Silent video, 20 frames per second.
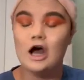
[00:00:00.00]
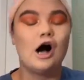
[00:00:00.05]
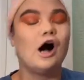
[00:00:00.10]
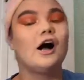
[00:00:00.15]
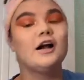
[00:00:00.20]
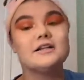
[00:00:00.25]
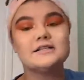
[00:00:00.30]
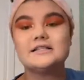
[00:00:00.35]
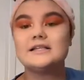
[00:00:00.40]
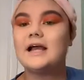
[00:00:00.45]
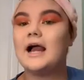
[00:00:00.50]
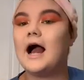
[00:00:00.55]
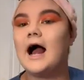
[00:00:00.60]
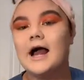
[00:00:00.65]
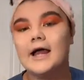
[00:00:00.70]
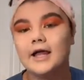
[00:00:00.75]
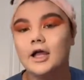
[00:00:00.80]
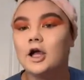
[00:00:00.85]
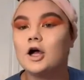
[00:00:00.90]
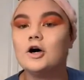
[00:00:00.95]
Honestly,
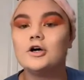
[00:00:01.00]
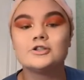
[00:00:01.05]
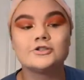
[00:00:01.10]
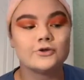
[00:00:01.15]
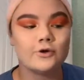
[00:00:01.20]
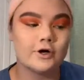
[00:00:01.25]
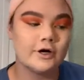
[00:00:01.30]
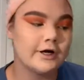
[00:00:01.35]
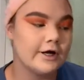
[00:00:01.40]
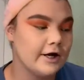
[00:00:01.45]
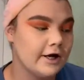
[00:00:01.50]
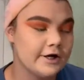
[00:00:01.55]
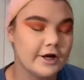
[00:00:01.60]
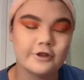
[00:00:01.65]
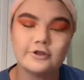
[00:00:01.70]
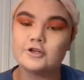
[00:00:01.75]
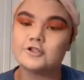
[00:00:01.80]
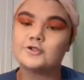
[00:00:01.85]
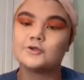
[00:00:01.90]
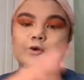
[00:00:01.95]
I can go
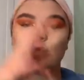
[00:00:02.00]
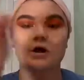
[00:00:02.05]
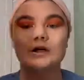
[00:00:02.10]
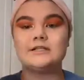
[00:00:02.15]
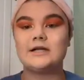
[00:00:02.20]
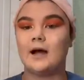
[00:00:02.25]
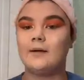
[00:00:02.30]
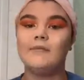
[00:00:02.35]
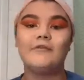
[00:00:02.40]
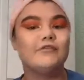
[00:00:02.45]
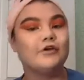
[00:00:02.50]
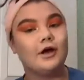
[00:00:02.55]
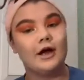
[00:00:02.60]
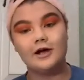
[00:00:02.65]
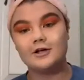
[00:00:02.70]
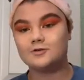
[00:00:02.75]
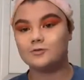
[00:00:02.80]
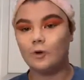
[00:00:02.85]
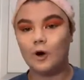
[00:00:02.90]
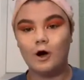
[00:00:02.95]
another story time if you
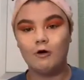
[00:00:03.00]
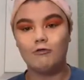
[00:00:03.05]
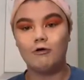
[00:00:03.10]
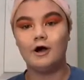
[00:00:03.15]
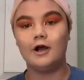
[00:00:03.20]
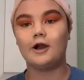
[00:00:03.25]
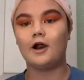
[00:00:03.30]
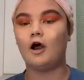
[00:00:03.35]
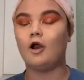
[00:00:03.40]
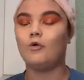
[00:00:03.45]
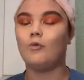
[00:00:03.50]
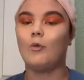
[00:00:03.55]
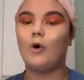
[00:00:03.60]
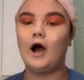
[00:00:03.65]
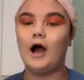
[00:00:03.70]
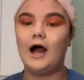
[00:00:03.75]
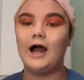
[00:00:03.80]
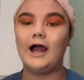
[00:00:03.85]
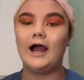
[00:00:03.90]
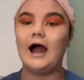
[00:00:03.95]
guys want one on
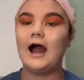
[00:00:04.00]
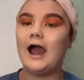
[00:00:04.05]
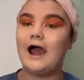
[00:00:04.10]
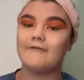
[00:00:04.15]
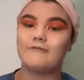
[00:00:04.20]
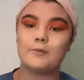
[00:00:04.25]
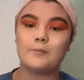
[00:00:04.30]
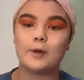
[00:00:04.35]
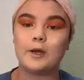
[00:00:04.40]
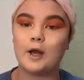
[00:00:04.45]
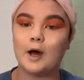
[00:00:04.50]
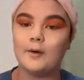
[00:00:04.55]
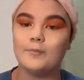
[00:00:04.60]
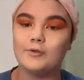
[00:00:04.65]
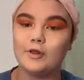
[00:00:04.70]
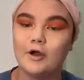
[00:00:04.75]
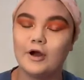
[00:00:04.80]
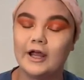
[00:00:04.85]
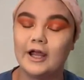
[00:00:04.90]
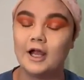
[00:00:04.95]
why I haven't been
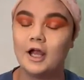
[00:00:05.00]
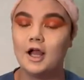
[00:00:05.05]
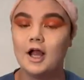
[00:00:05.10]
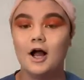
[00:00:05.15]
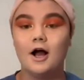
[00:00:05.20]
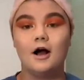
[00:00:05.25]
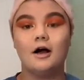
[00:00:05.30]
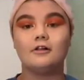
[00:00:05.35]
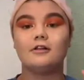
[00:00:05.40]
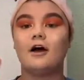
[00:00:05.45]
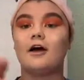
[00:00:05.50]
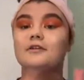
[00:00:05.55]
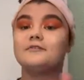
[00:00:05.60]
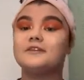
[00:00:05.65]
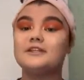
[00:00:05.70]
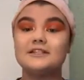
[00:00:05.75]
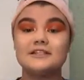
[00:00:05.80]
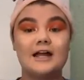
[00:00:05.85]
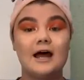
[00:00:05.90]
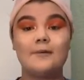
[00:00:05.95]
uploading. A lot of
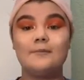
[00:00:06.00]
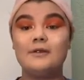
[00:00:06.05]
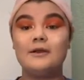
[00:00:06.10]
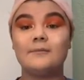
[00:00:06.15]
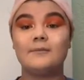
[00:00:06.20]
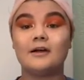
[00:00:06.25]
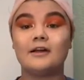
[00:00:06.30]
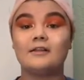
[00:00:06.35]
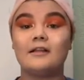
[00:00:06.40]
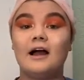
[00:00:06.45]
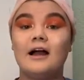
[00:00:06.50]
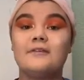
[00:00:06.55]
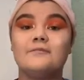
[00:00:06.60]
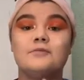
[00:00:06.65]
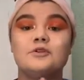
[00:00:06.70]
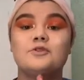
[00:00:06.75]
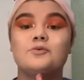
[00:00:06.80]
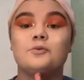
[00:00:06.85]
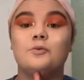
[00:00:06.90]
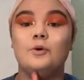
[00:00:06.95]
things happened in my life
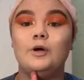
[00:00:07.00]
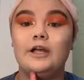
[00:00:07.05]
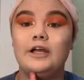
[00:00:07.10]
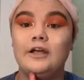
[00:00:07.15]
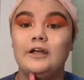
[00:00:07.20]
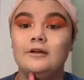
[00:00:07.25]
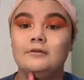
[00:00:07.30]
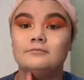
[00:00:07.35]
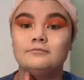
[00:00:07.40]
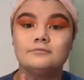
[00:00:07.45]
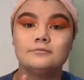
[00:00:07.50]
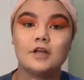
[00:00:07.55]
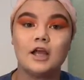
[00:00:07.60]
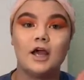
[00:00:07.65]
between